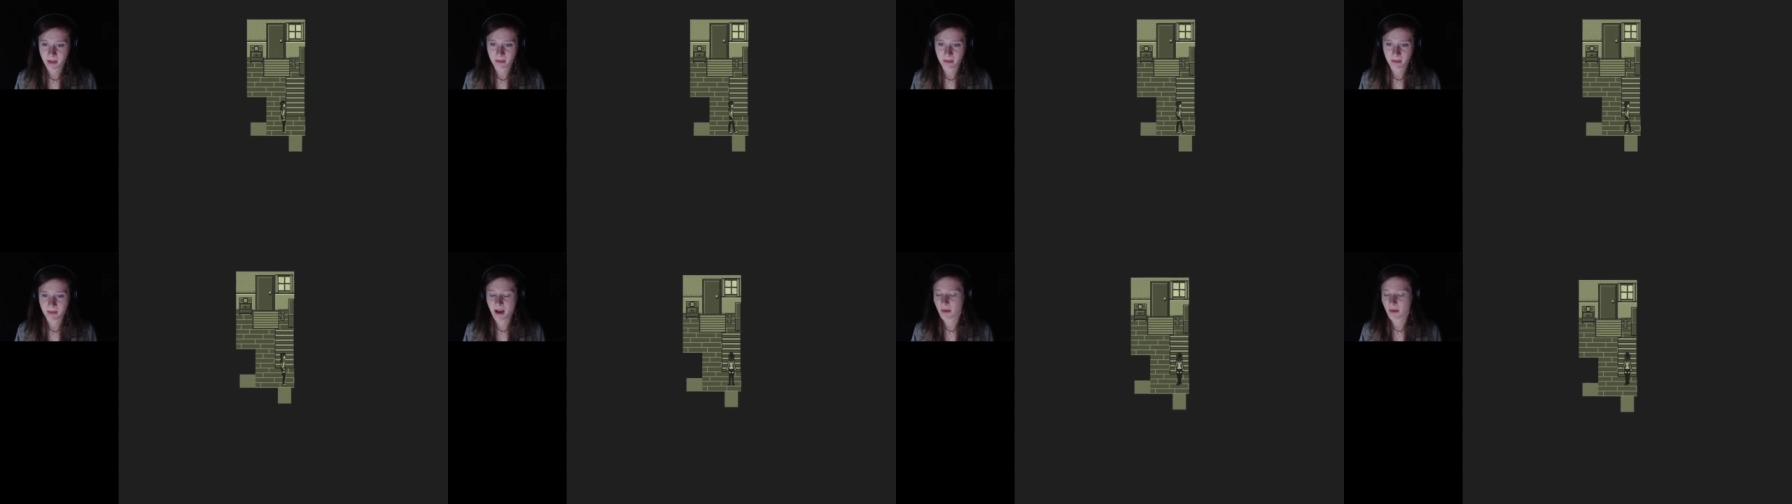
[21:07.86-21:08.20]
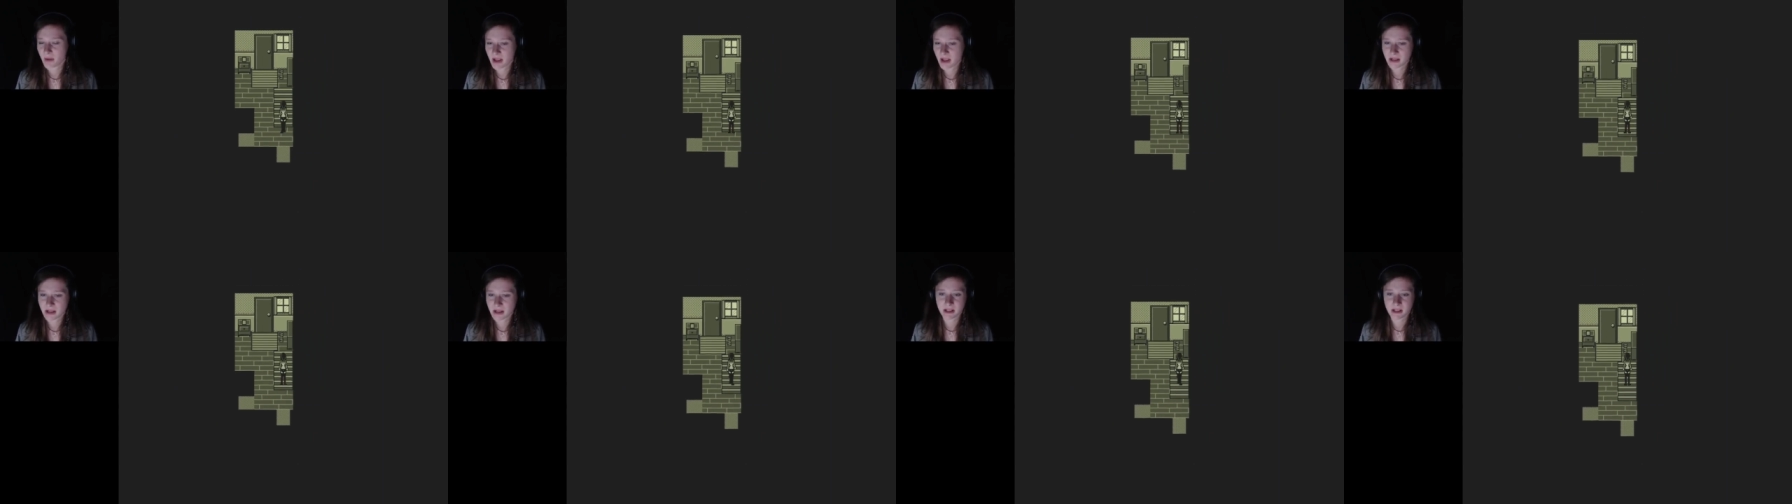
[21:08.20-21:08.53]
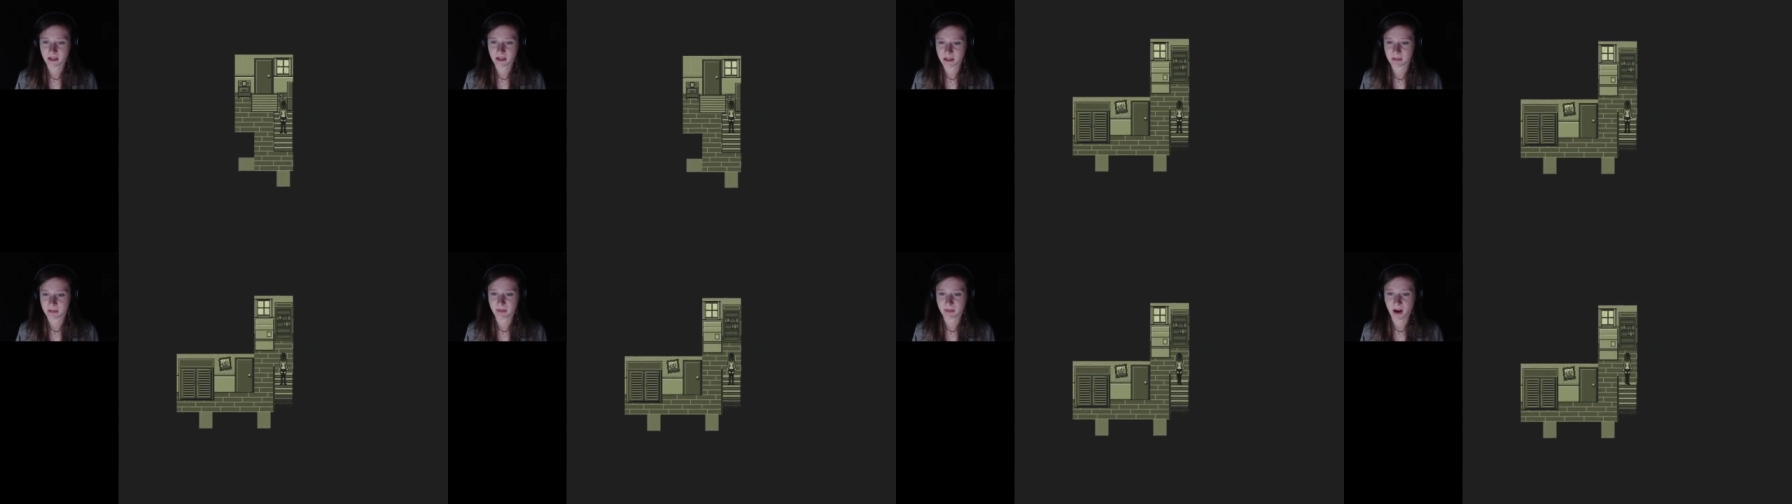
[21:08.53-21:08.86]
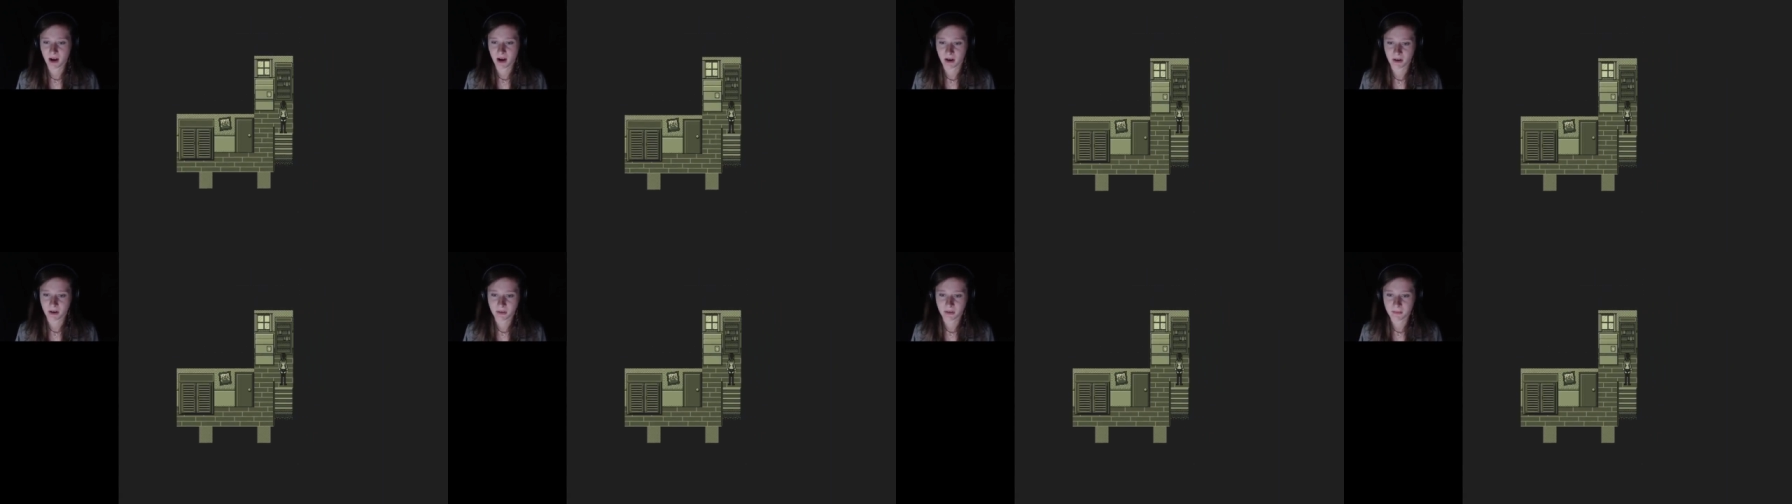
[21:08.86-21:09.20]
I'm not waiting till
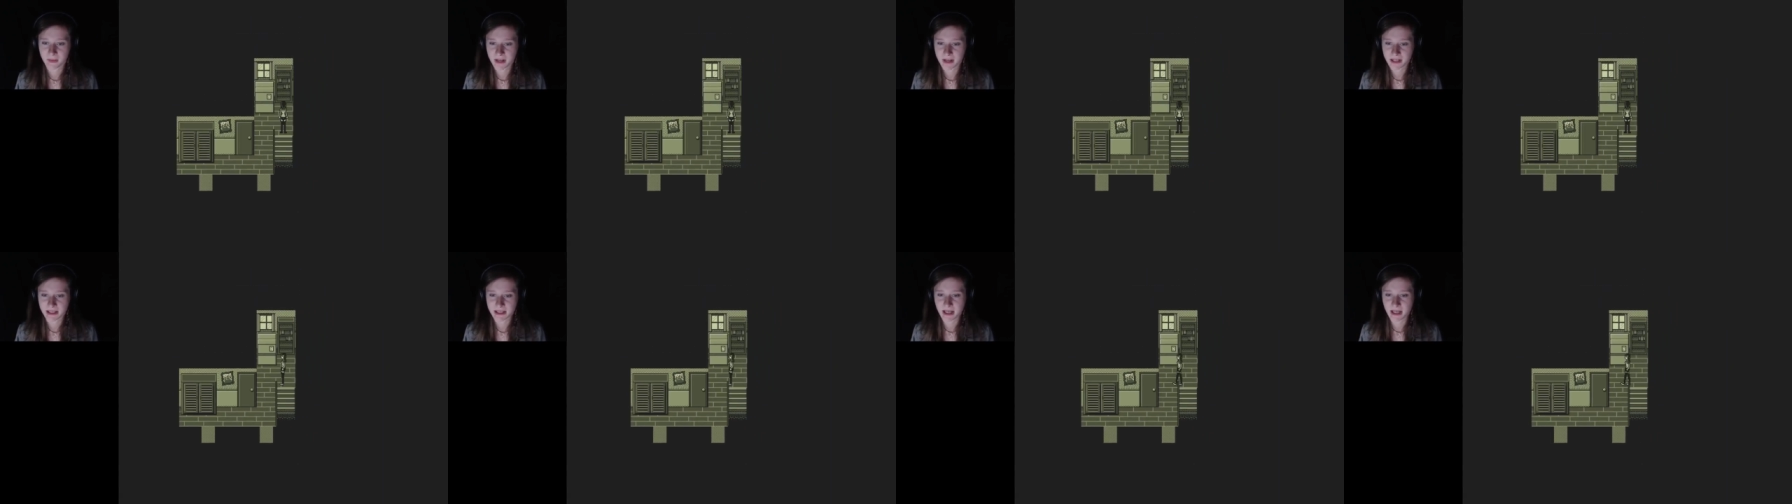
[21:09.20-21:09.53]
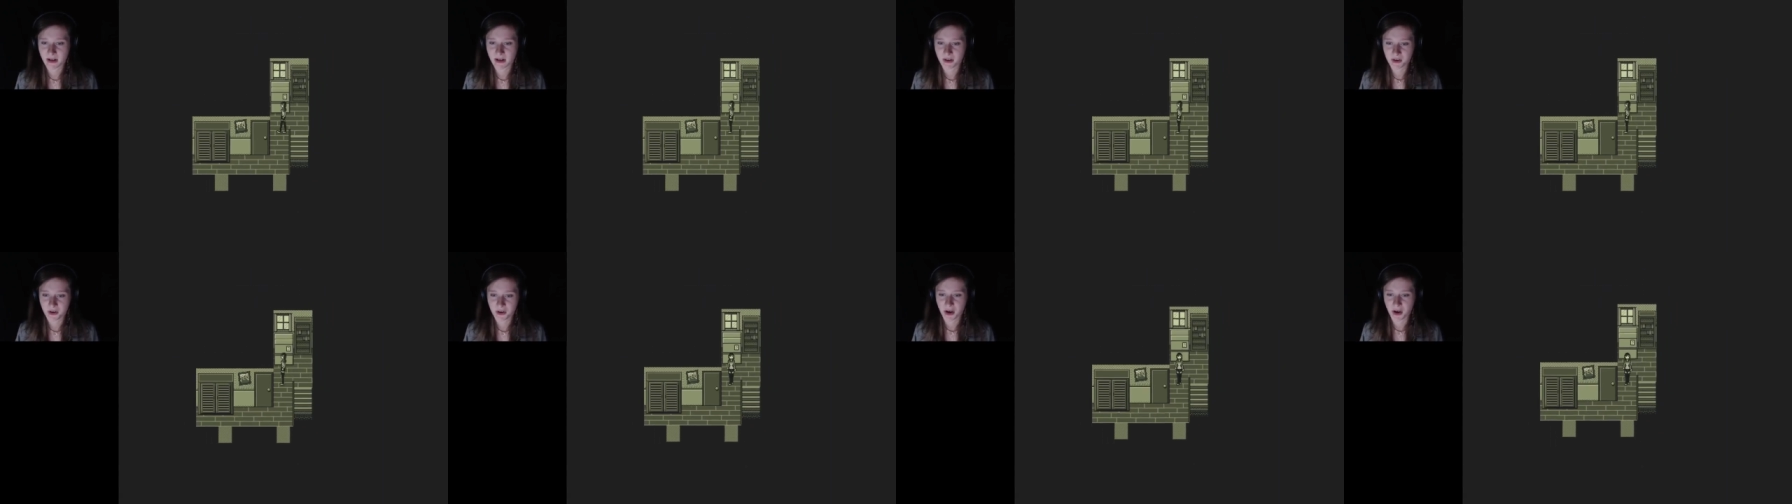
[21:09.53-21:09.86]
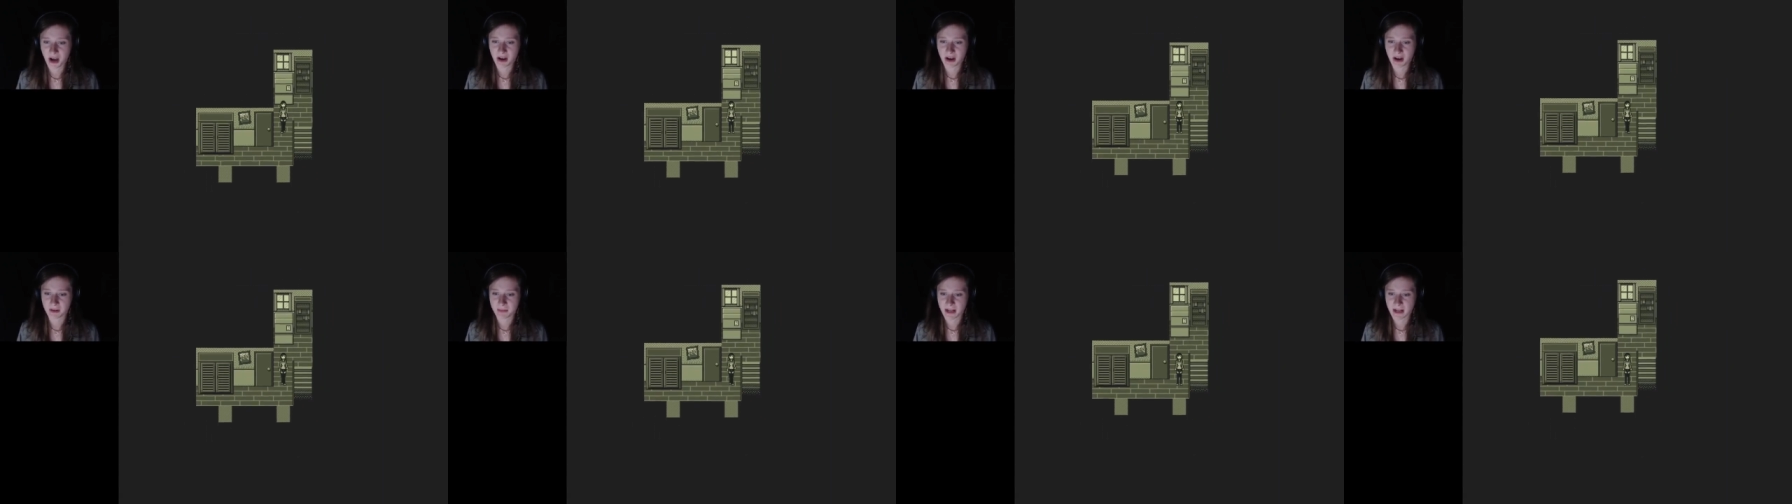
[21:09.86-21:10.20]
tomorrow because I don't know how